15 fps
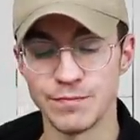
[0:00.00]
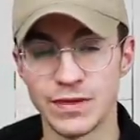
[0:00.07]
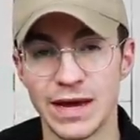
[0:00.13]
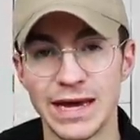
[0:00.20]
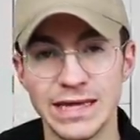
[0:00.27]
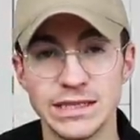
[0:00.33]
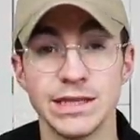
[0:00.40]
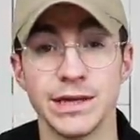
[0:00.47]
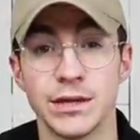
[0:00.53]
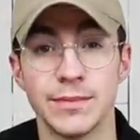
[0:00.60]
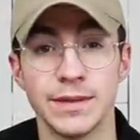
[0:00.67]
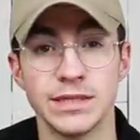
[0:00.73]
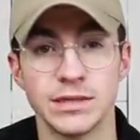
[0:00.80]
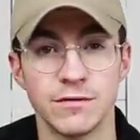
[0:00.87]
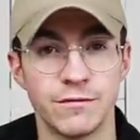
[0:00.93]
that isn't gonna
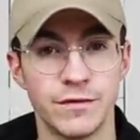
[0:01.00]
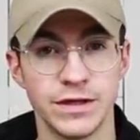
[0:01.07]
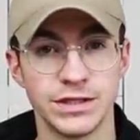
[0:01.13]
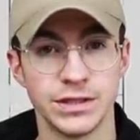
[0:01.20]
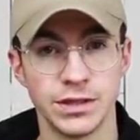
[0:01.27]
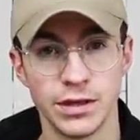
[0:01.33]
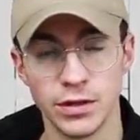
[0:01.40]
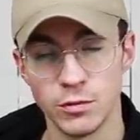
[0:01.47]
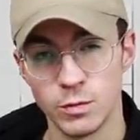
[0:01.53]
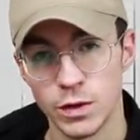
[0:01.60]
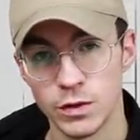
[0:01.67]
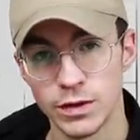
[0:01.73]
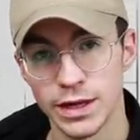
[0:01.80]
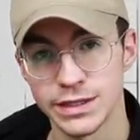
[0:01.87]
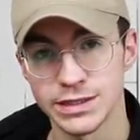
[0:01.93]
be sufficient and you
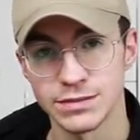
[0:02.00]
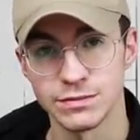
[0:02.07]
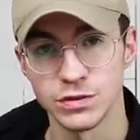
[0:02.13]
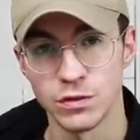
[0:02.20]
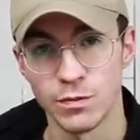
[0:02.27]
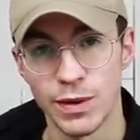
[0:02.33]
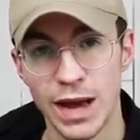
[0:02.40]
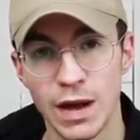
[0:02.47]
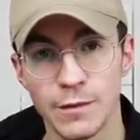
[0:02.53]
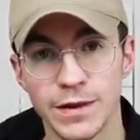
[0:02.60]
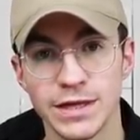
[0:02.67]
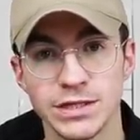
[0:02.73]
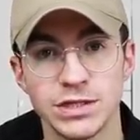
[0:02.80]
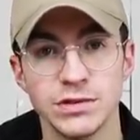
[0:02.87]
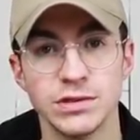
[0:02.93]
will get some sort of power
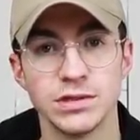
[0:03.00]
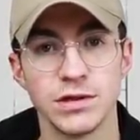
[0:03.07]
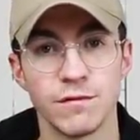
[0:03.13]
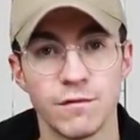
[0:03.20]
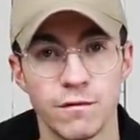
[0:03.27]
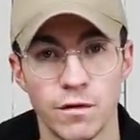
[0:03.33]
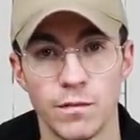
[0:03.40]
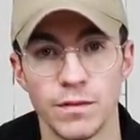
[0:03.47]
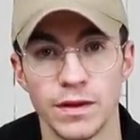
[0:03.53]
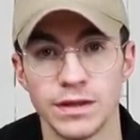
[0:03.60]
issues from